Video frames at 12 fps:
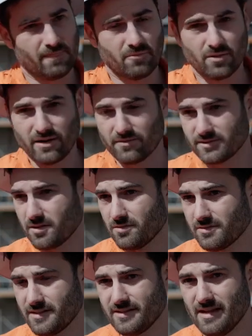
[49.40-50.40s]
whatever
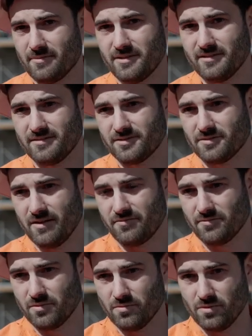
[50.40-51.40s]
solid contaminants you
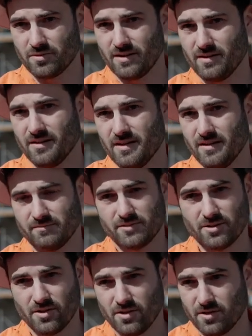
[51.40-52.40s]
have from the water,
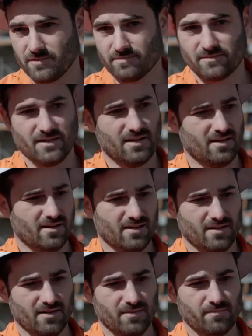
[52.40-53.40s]
dirt,
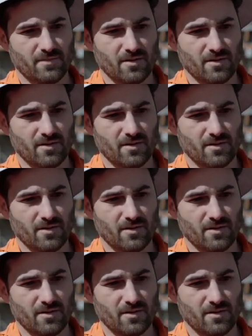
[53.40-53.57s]
um,